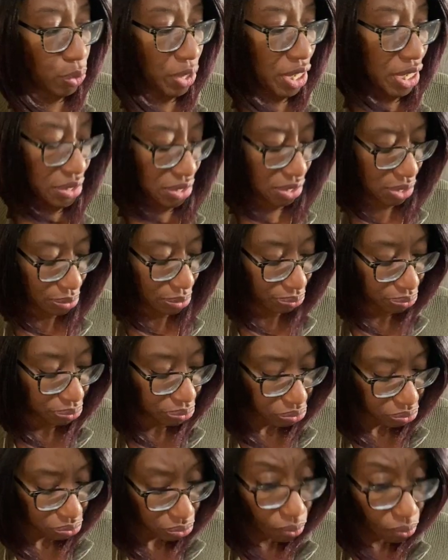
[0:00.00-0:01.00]
it,
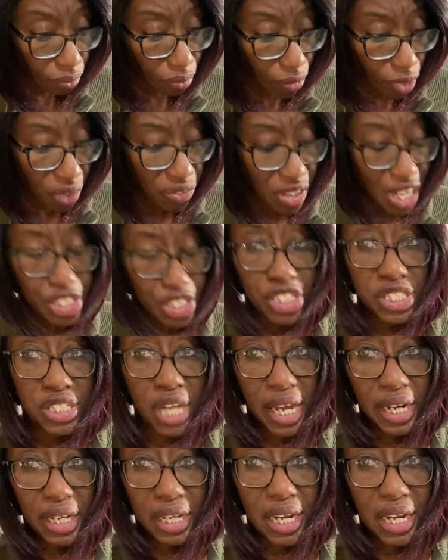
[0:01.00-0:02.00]
that just
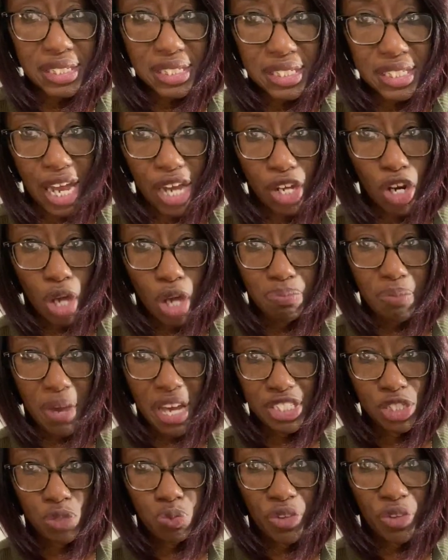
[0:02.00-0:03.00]
kind of cuts down on
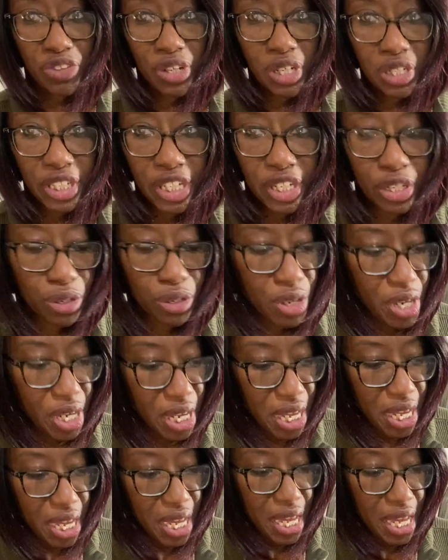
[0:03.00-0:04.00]
mess with the glitter,
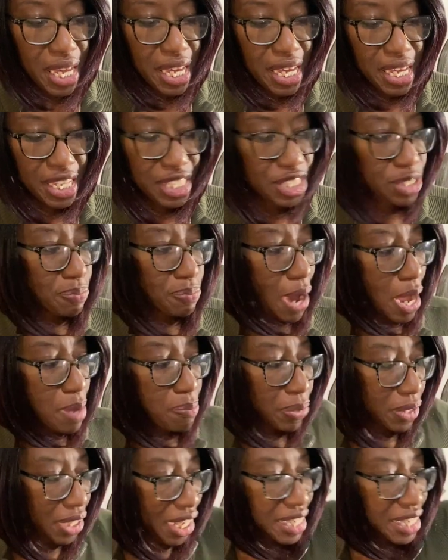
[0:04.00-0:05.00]
is by
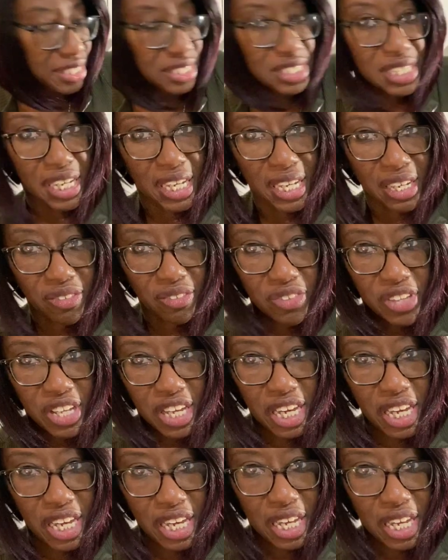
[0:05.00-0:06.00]
placing
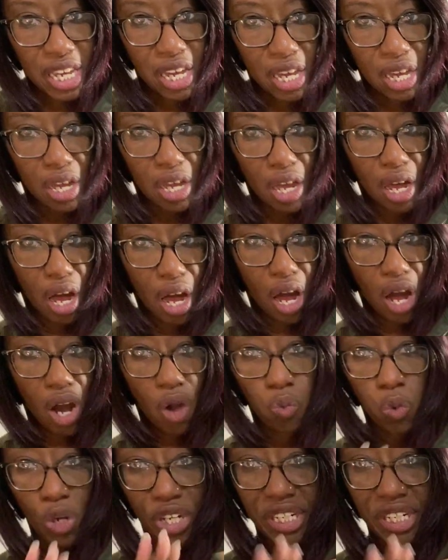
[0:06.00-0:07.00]
the
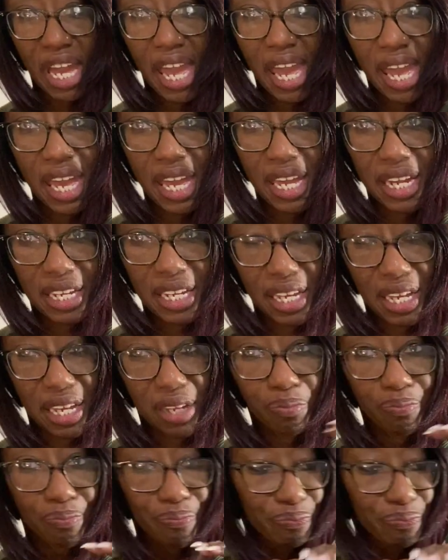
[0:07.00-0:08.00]
uh, wooden head
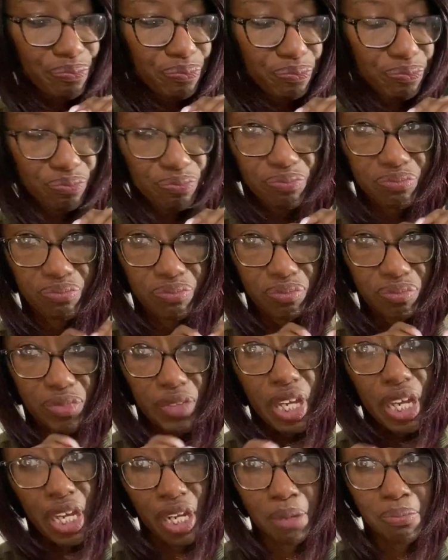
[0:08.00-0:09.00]

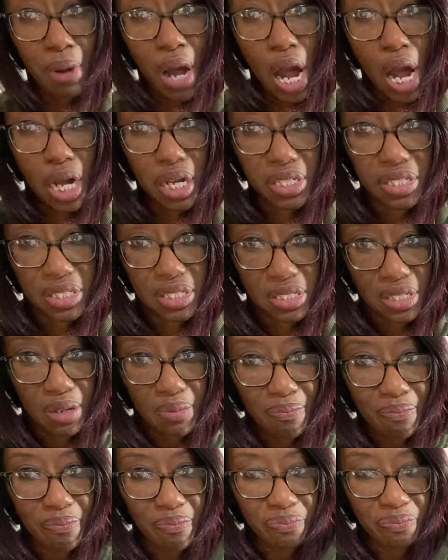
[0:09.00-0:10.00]
in a box.
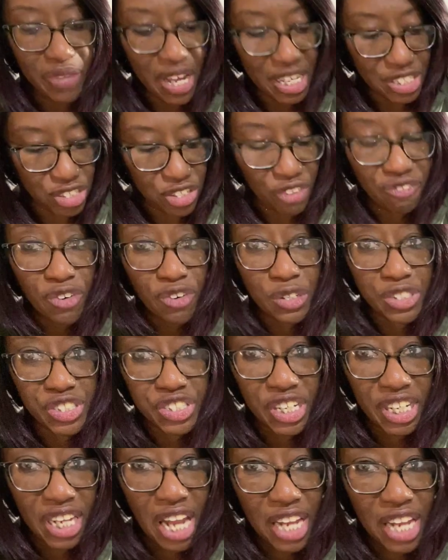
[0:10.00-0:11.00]
That's the first
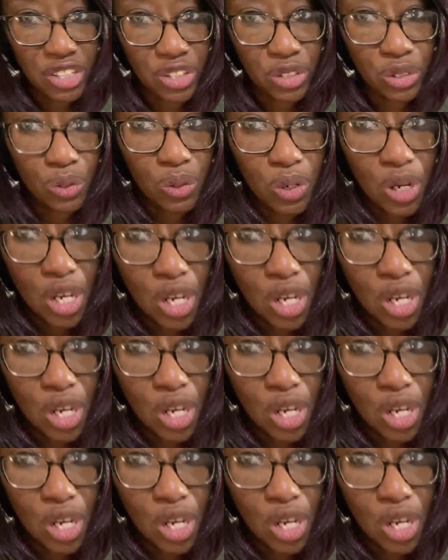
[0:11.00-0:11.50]
thing I do